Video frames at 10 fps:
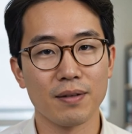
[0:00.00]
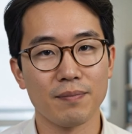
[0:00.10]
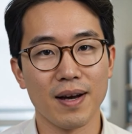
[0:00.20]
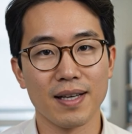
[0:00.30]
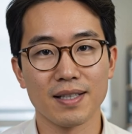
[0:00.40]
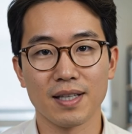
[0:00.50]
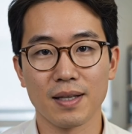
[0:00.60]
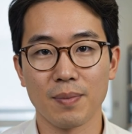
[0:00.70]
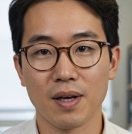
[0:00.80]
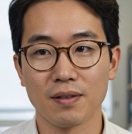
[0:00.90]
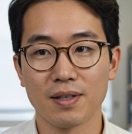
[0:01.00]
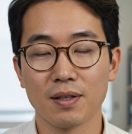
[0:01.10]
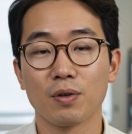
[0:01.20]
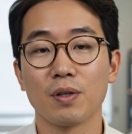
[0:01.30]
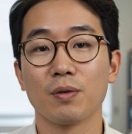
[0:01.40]
fascinating part of this
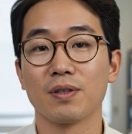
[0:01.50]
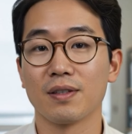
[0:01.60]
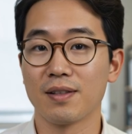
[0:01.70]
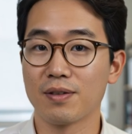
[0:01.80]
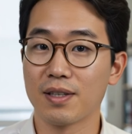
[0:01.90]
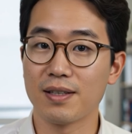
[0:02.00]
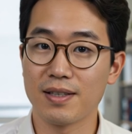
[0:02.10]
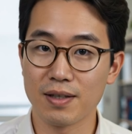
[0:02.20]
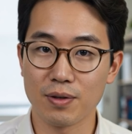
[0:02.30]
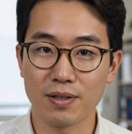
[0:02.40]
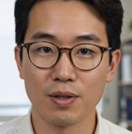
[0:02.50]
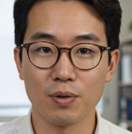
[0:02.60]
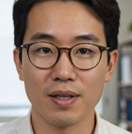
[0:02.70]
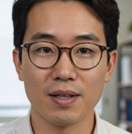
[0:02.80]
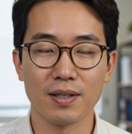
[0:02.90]
story was never a secret
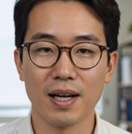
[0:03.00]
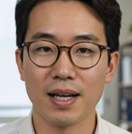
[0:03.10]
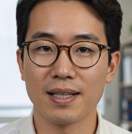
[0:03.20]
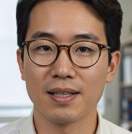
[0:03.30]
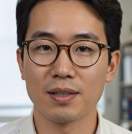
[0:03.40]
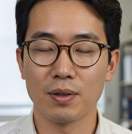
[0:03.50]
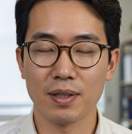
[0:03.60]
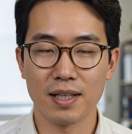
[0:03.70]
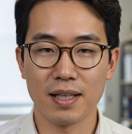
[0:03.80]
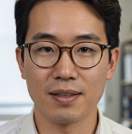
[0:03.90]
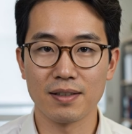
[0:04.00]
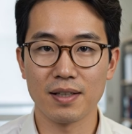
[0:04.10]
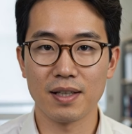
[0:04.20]
switch hiding in green eyes.